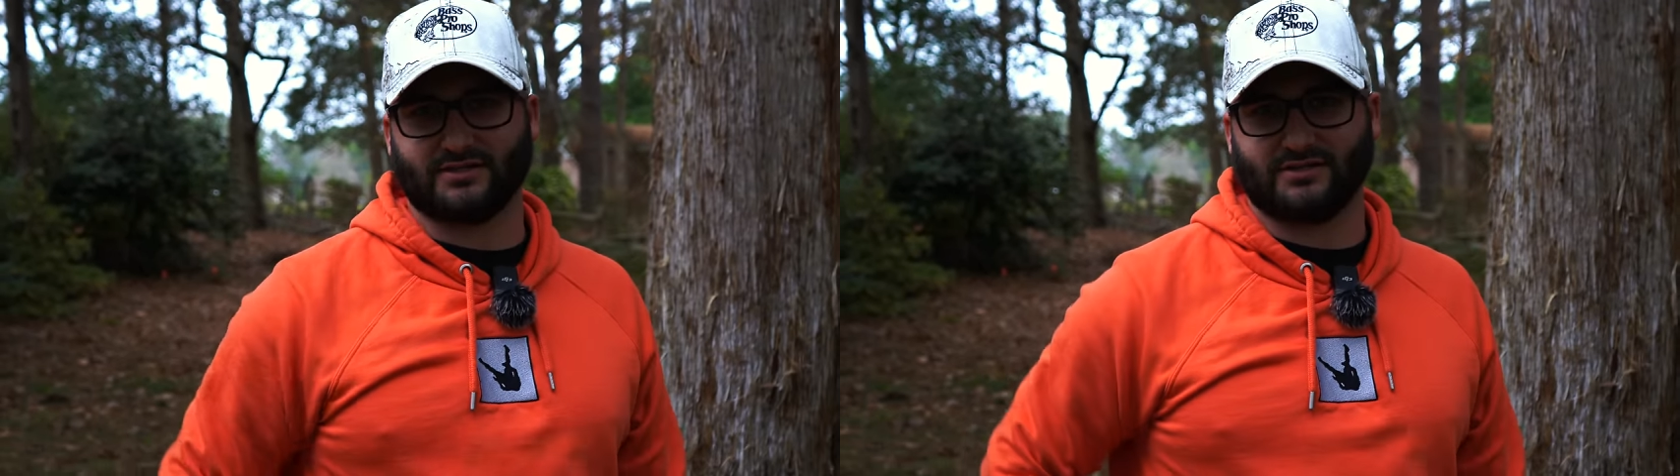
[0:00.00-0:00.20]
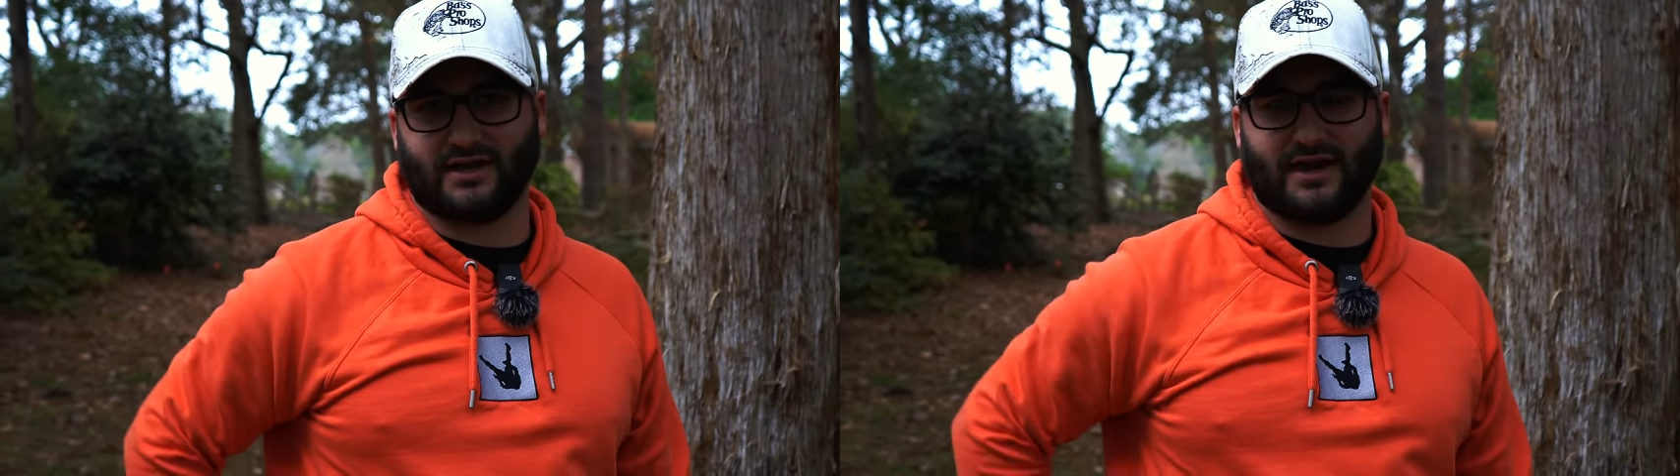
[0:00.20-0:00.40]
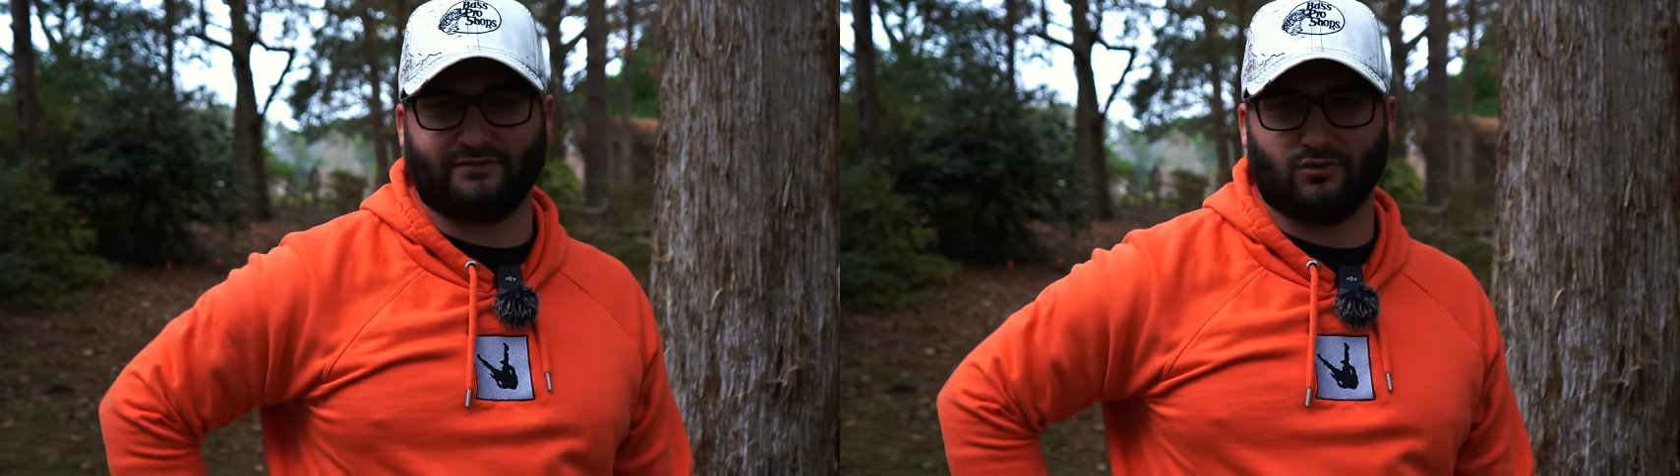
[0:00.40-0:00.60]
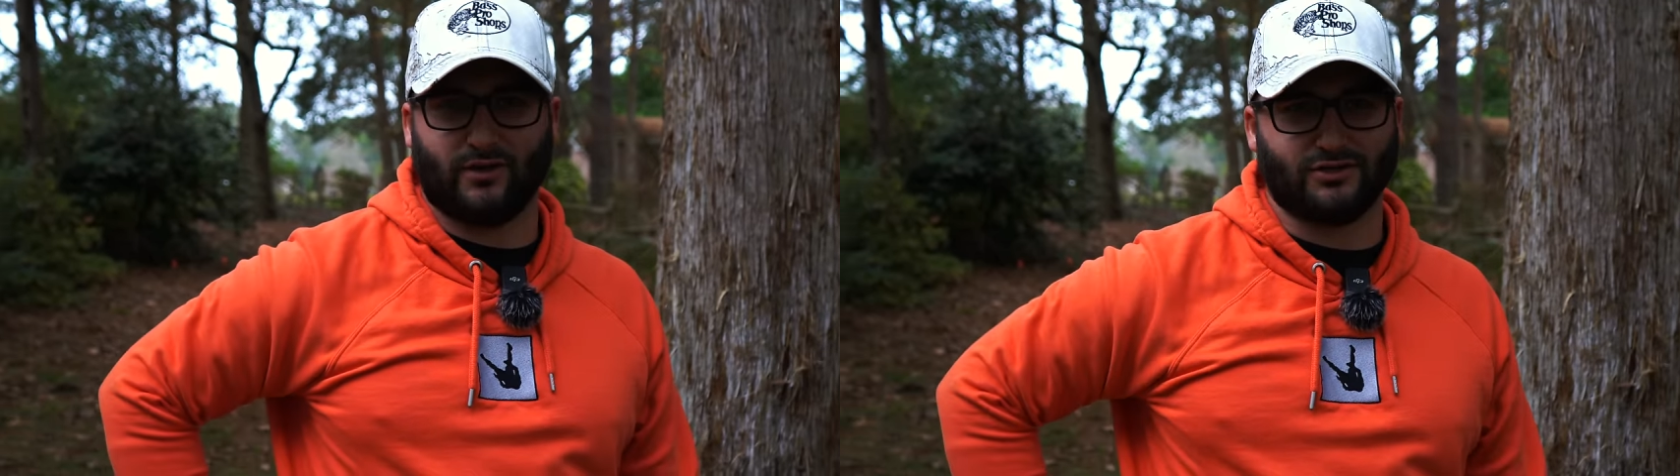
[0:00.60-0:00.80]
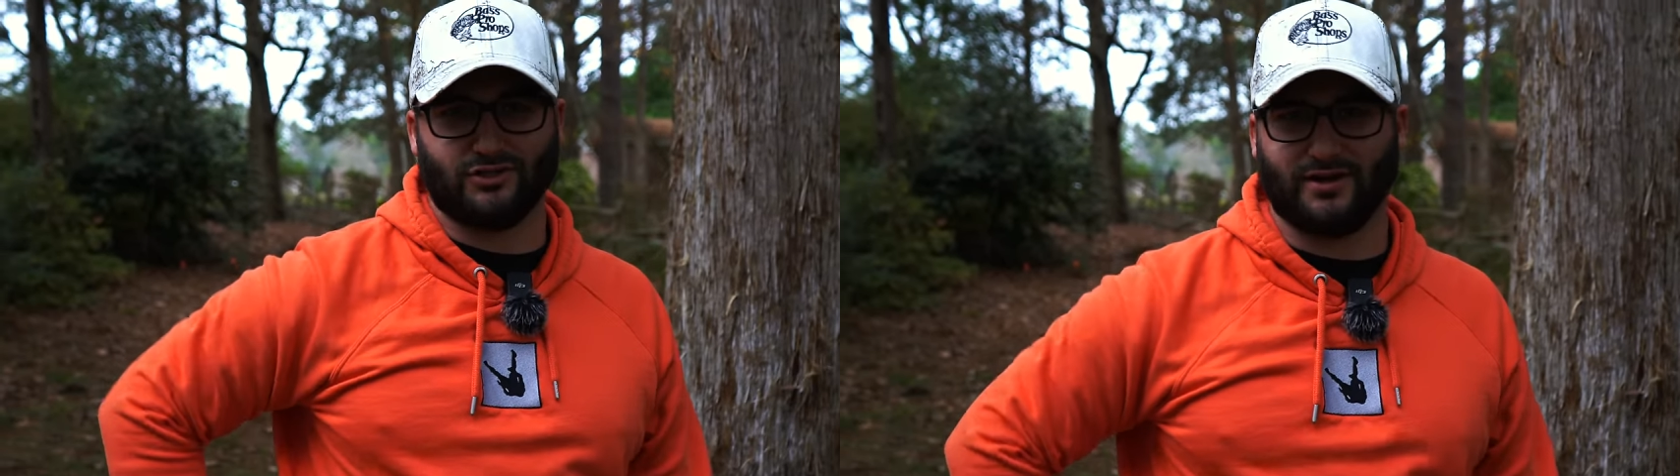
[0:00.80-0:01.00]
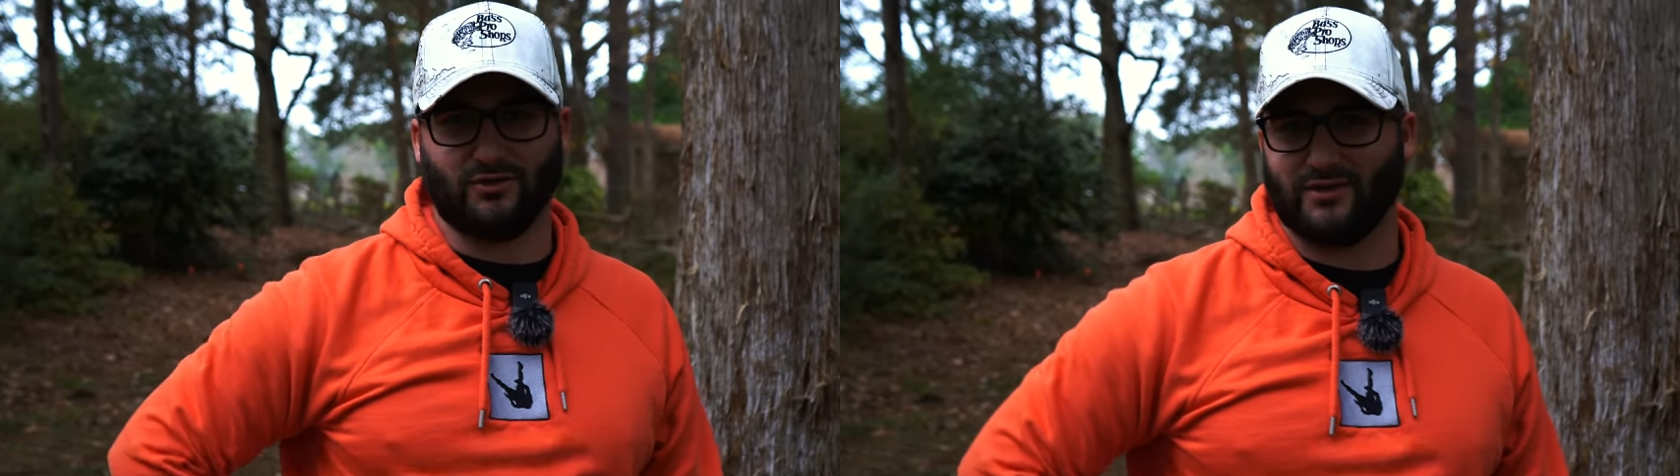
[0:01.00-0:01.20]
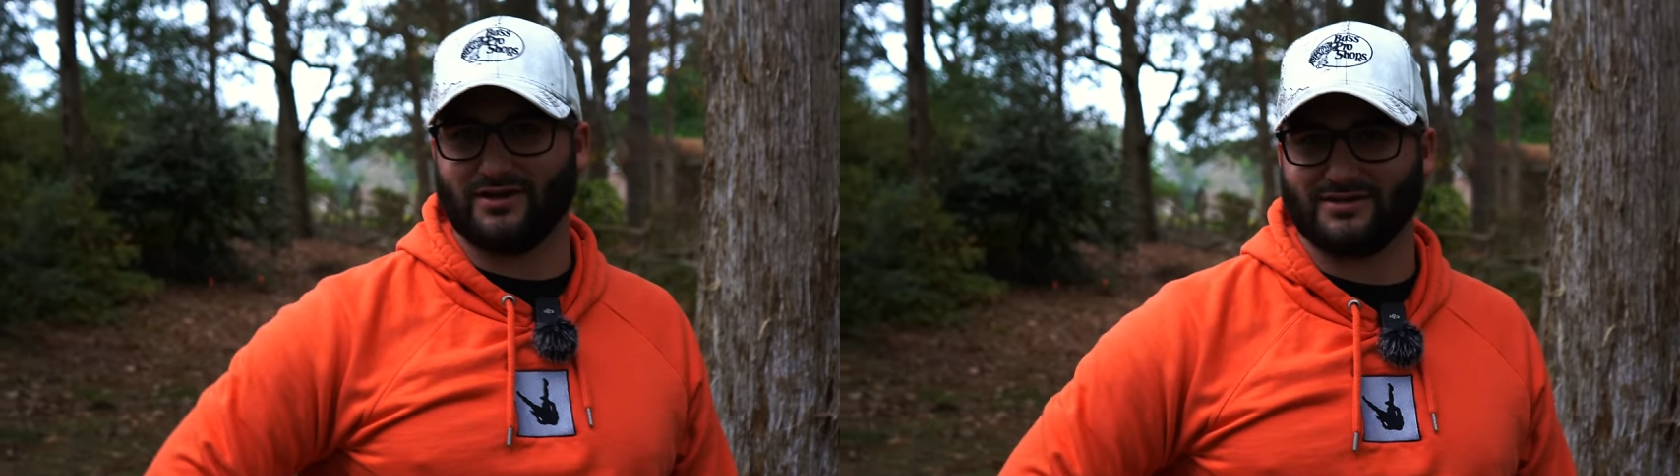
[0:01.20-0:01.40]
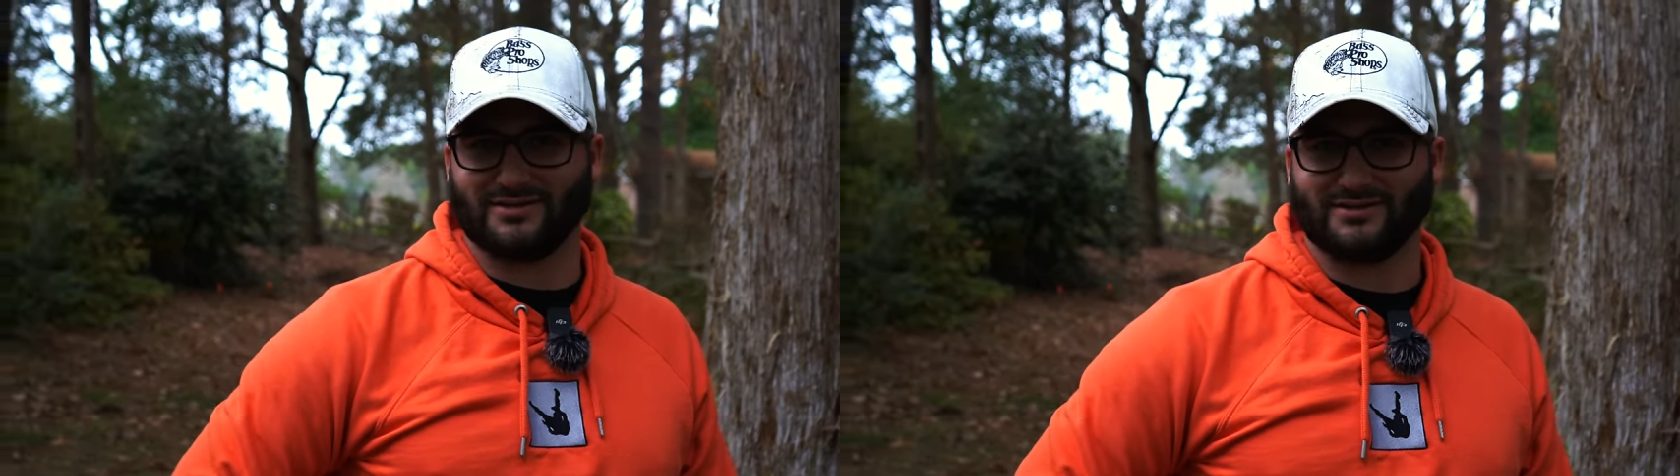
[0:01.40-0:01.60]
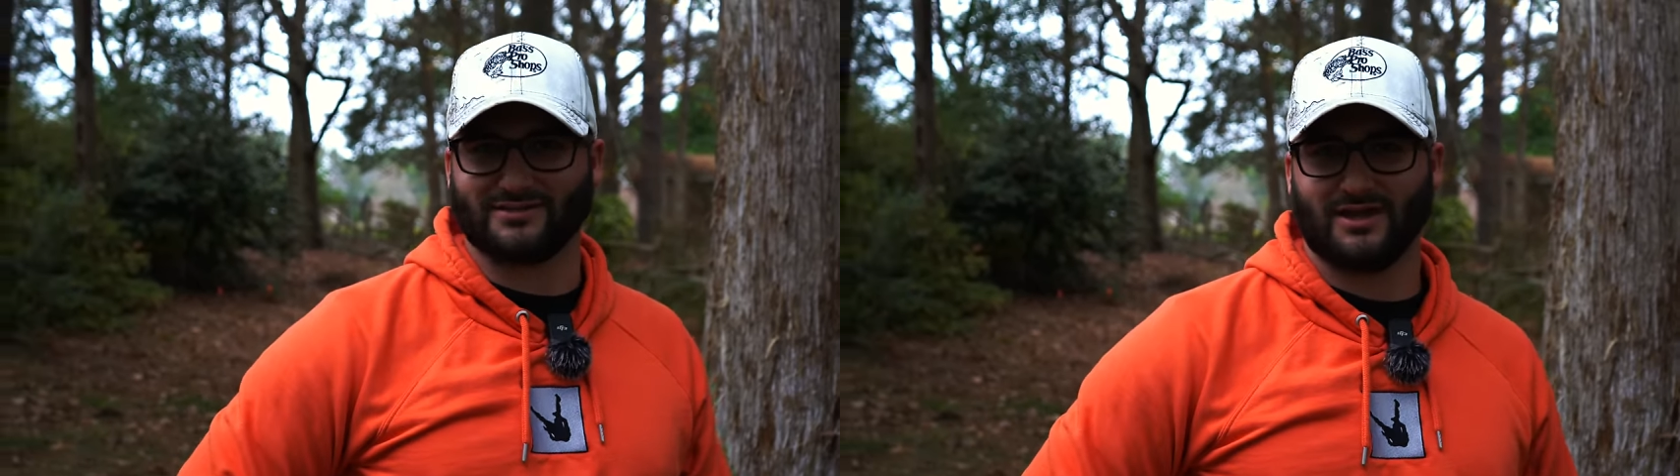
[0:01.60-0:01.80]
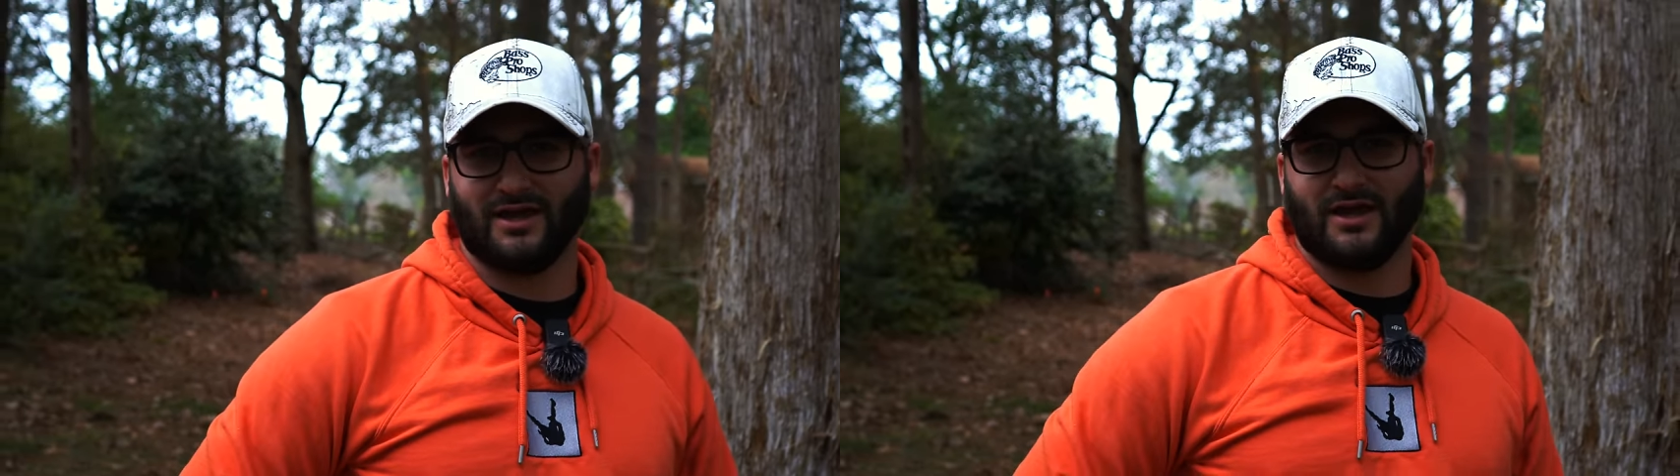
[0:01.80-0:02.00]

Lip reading: because then I'd have way too many weaknesses.